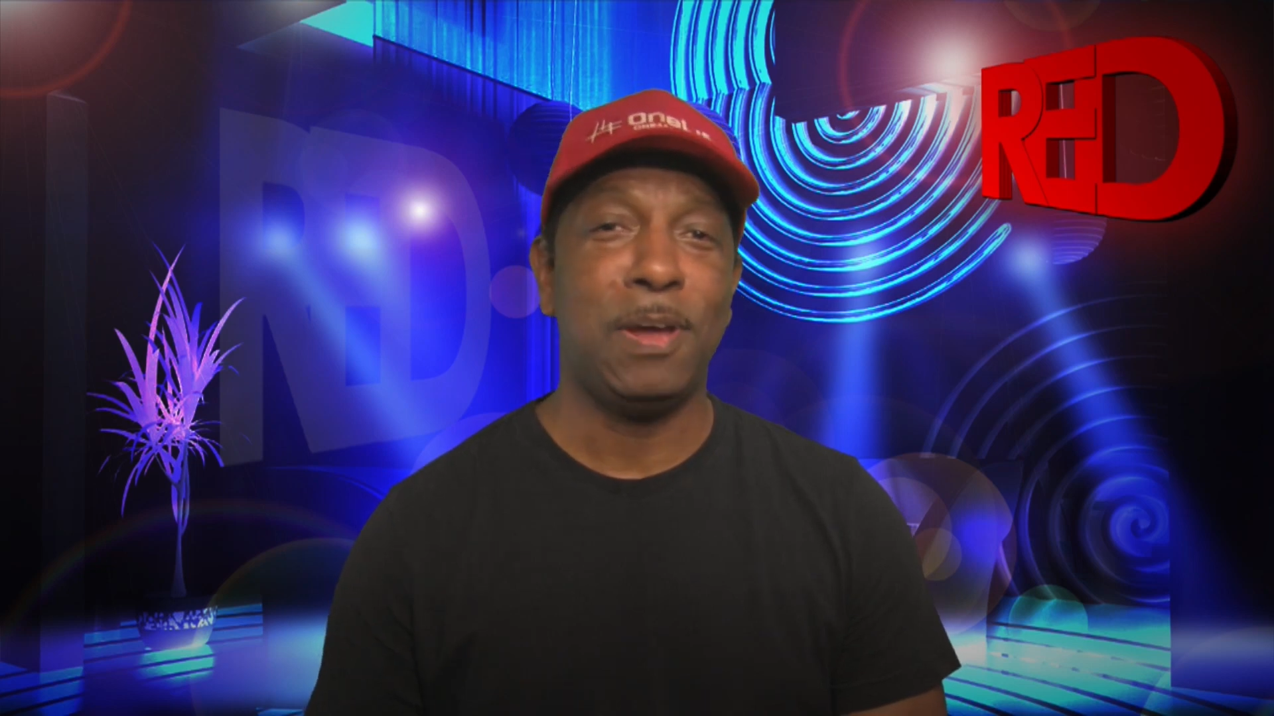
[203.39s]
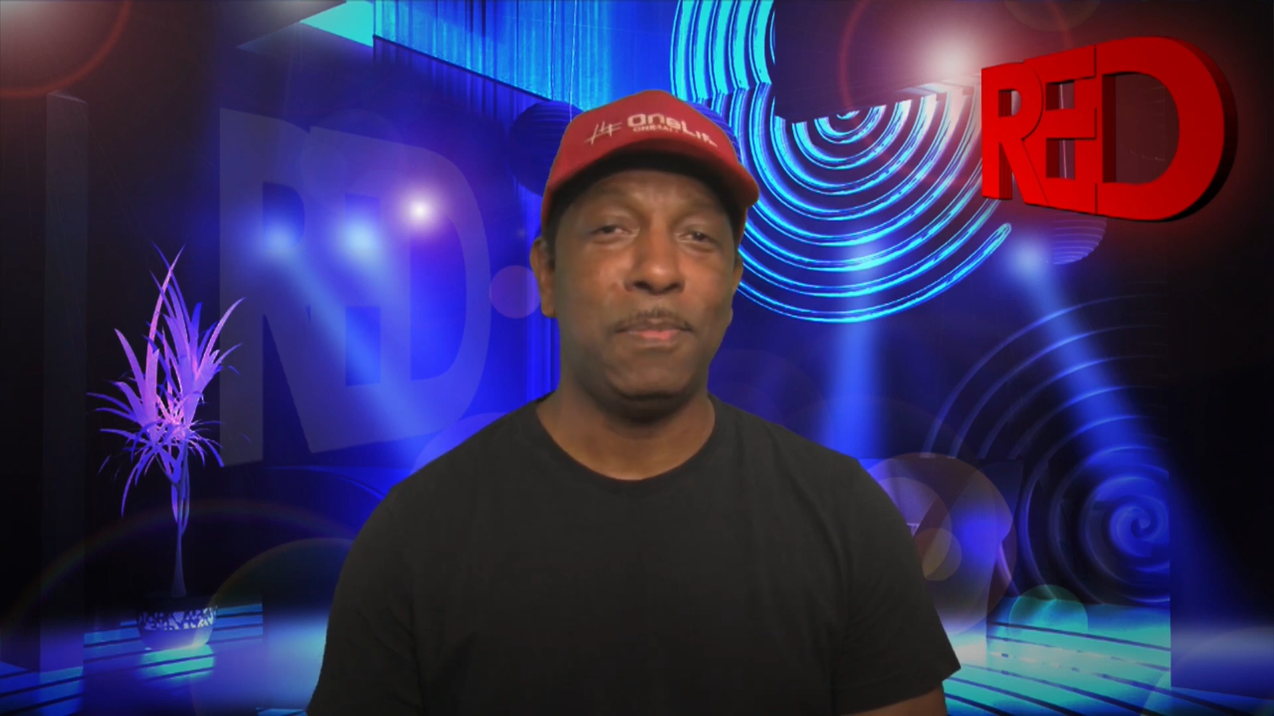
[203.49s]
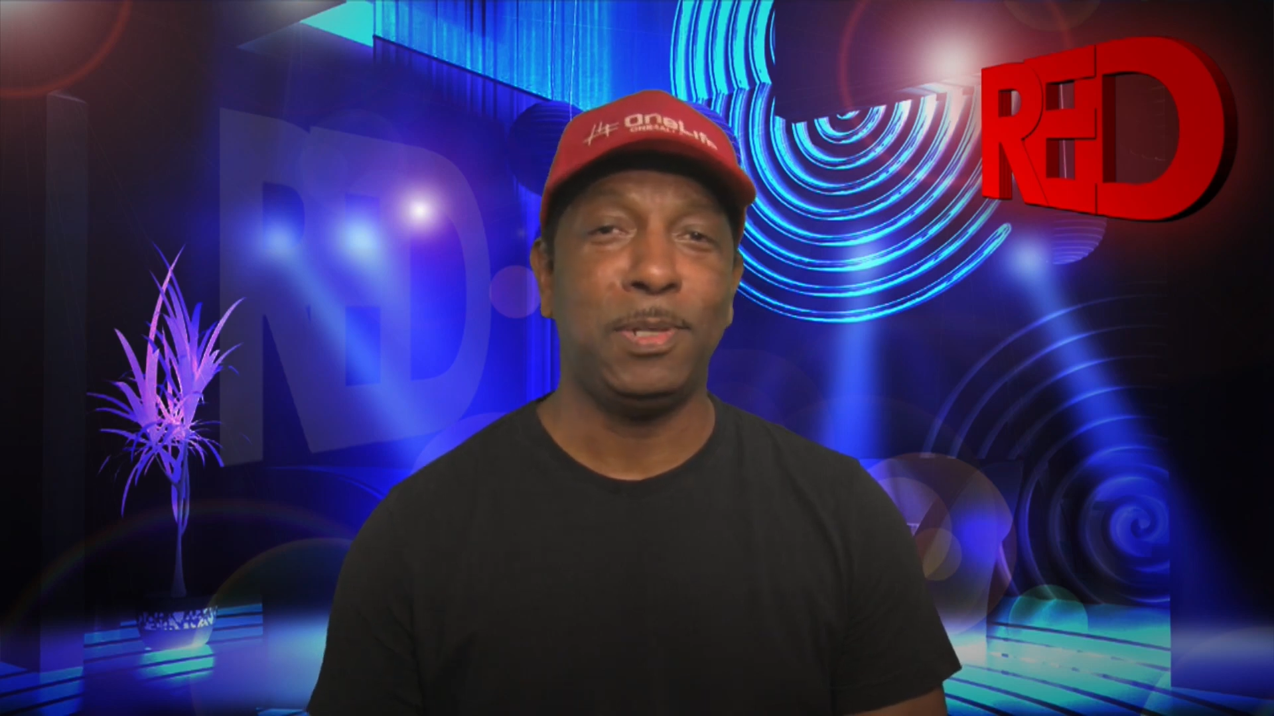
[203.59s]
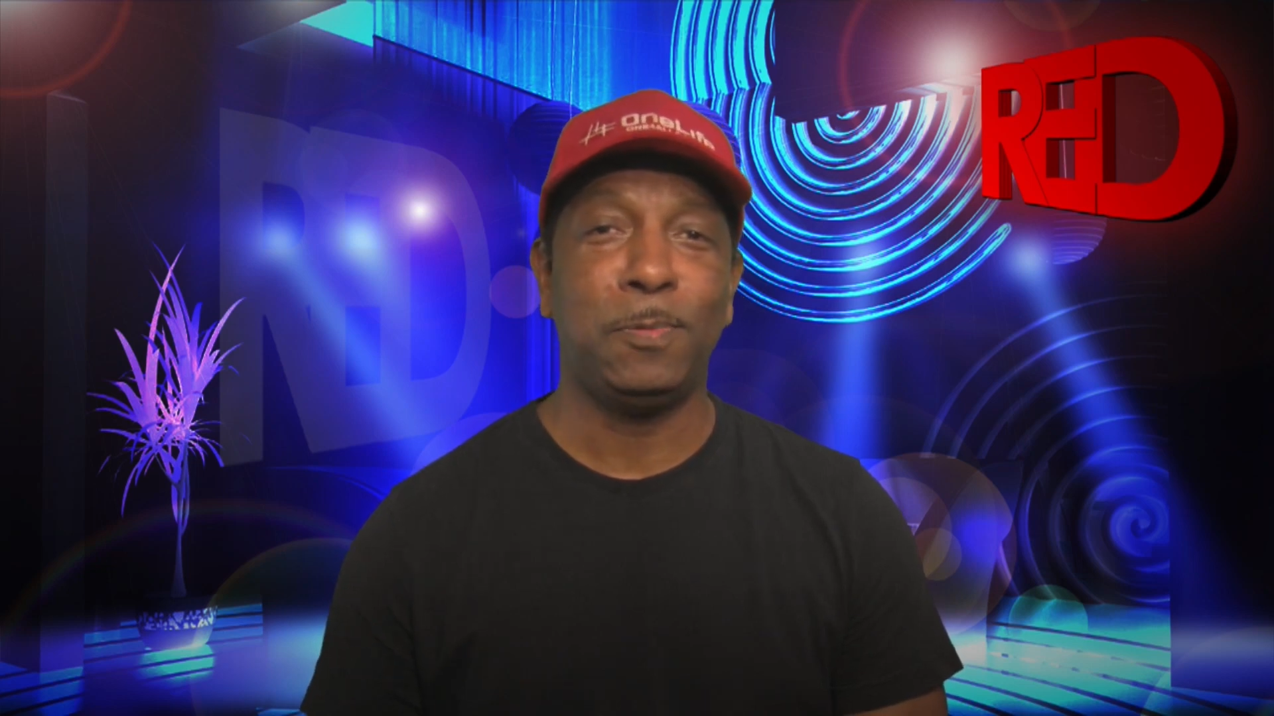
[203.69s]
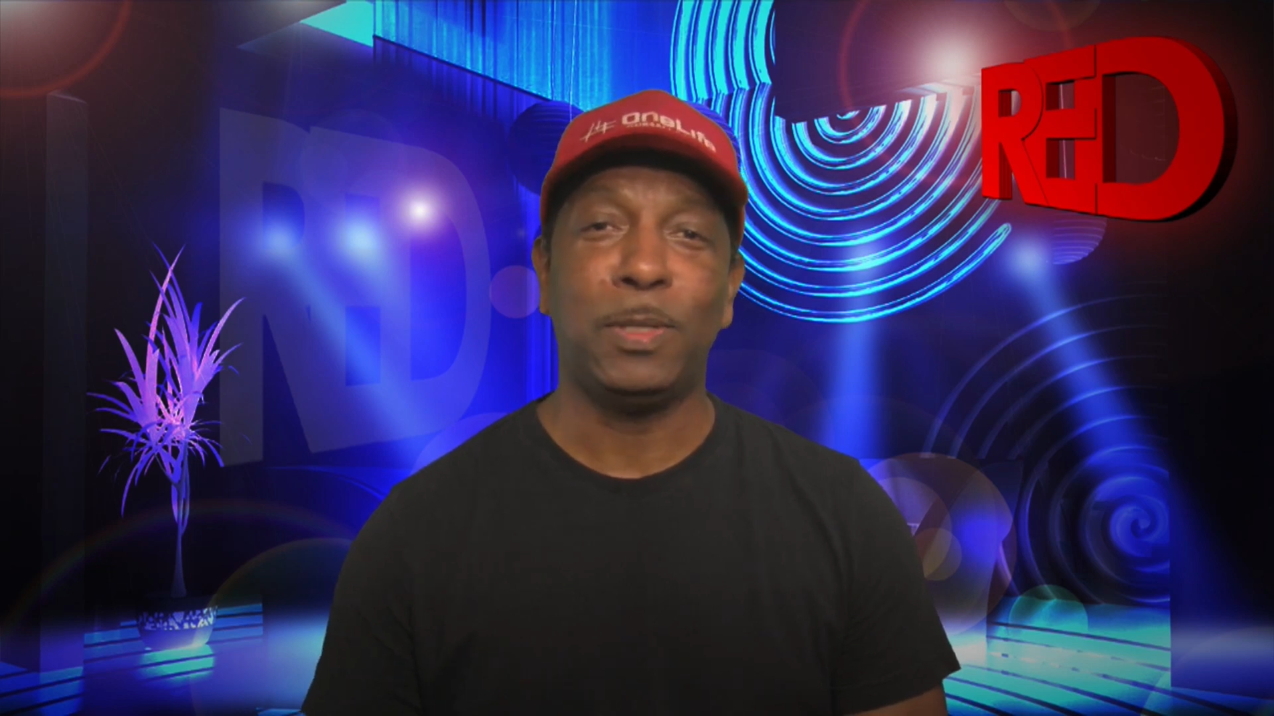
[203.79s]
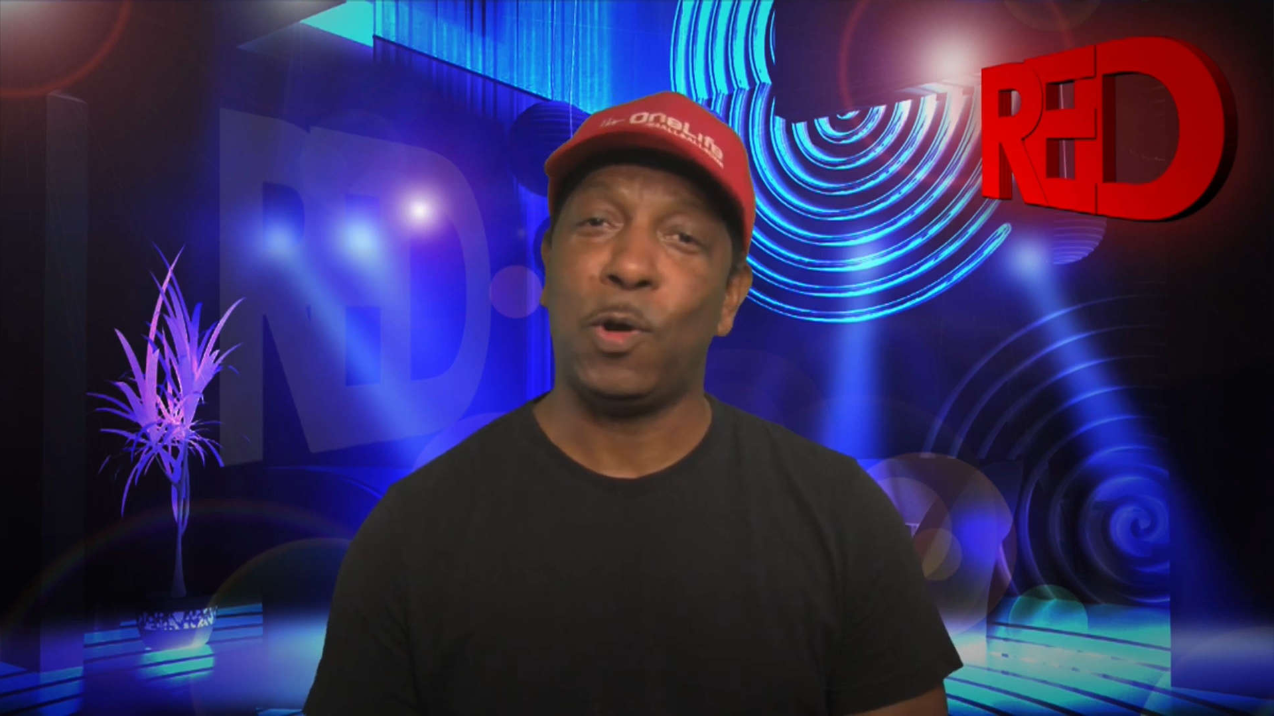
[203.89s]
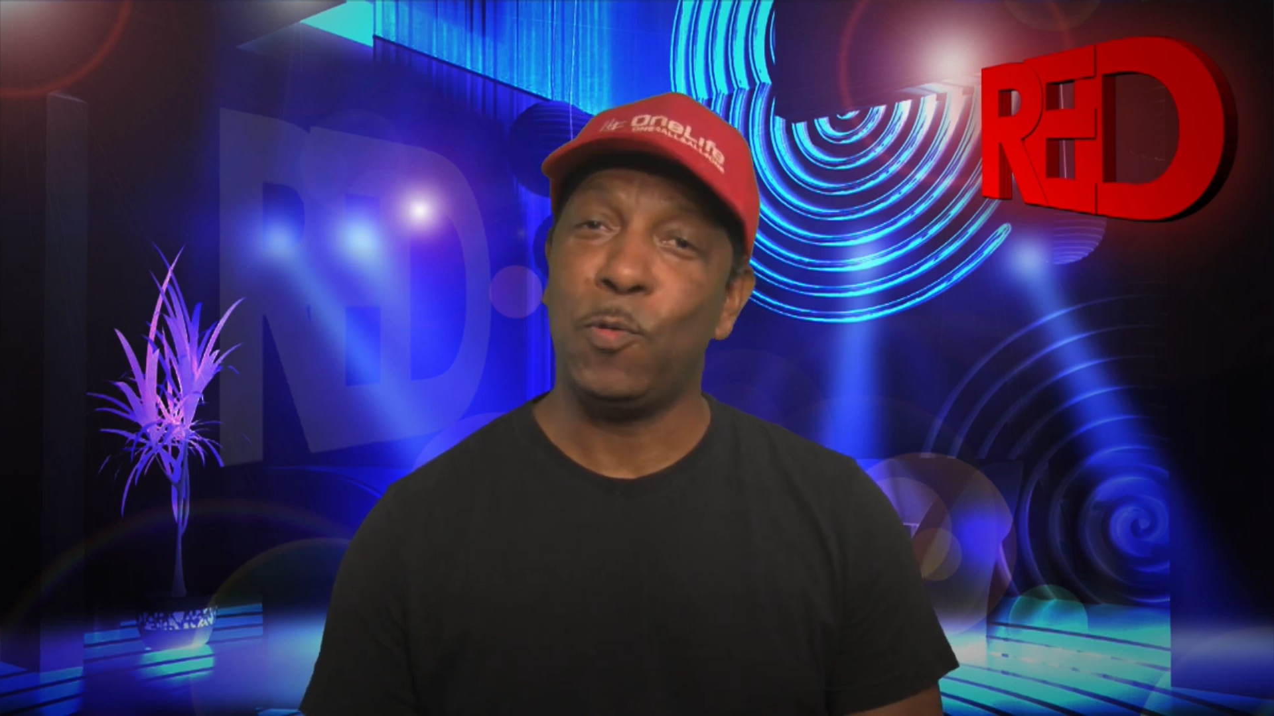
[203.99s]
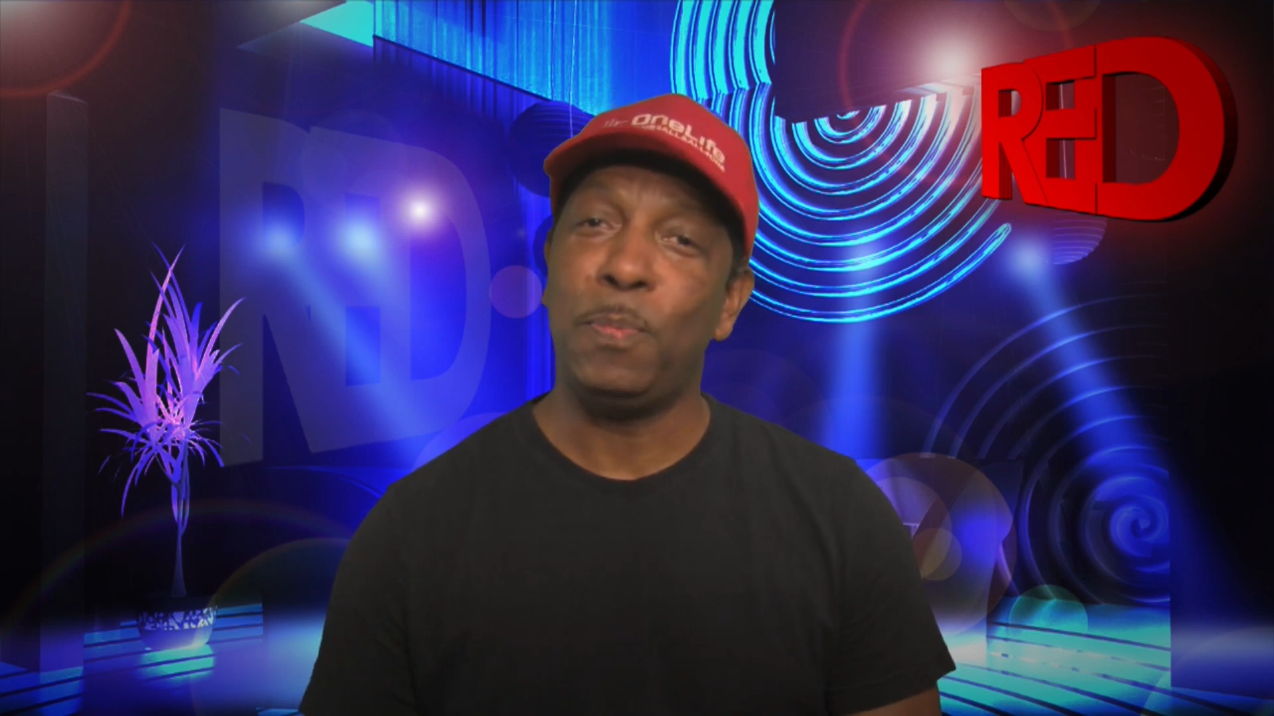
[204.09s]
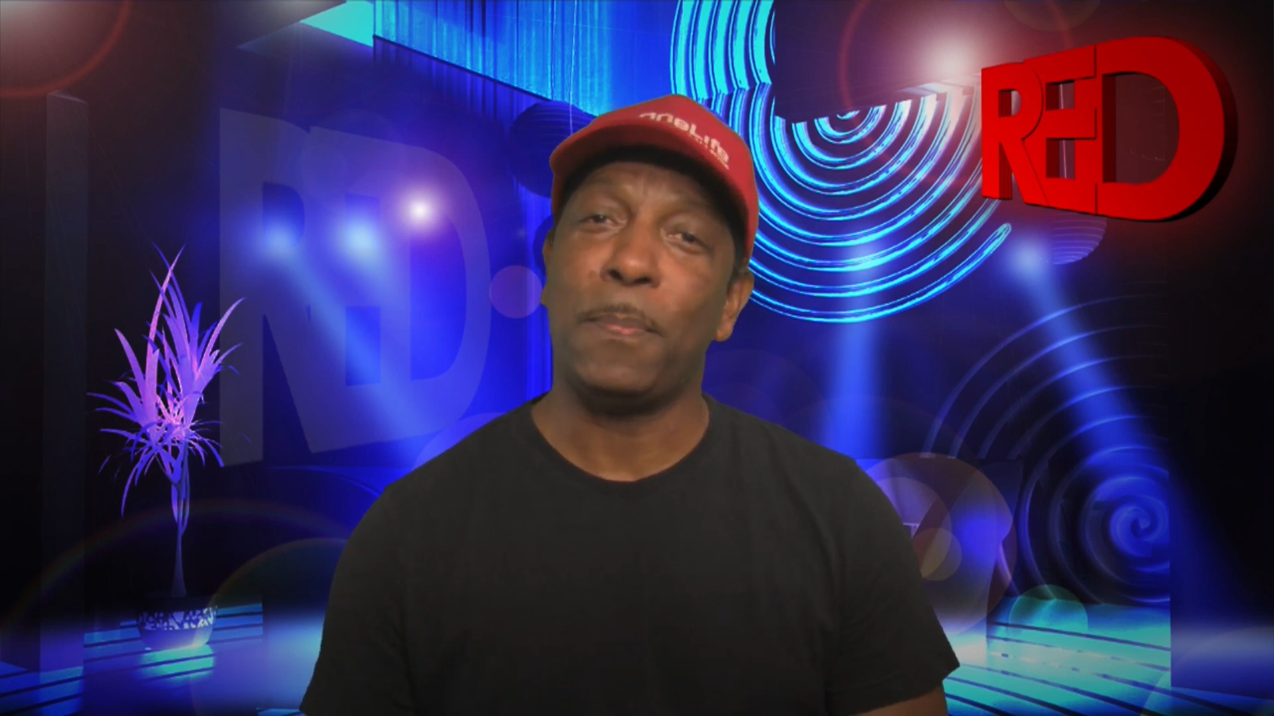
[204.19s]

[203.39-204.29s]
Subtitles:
doubles without